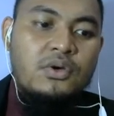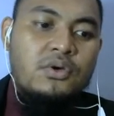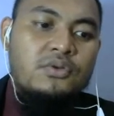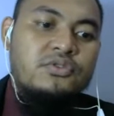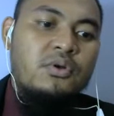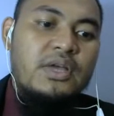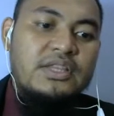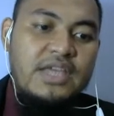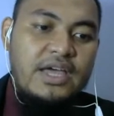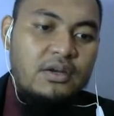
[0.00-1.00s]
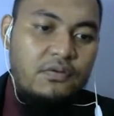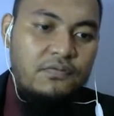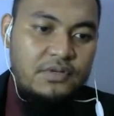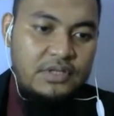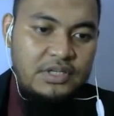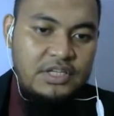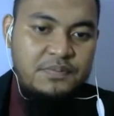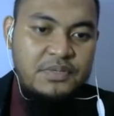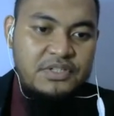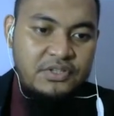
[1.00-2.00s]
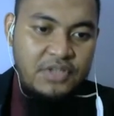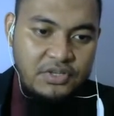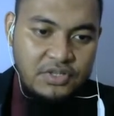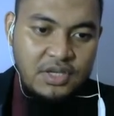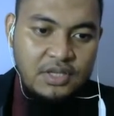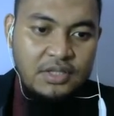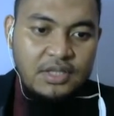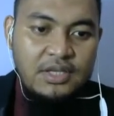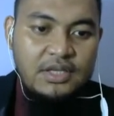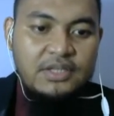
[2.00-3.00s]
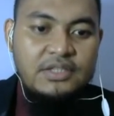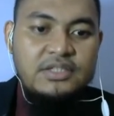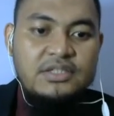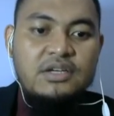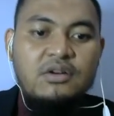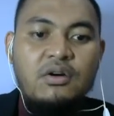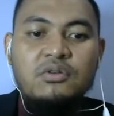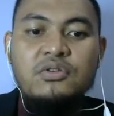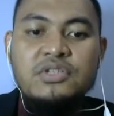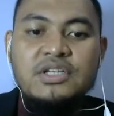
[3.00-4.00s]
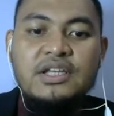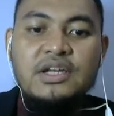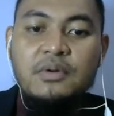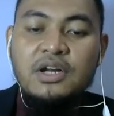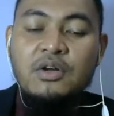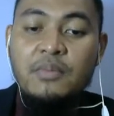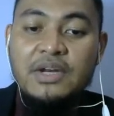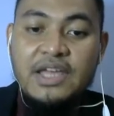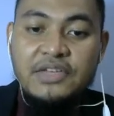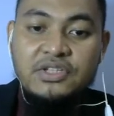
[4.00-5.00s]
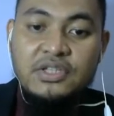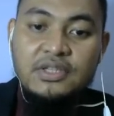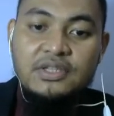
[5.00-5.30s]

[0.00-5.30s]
So at the end of this presentation, this is the conclusion and the recommendation.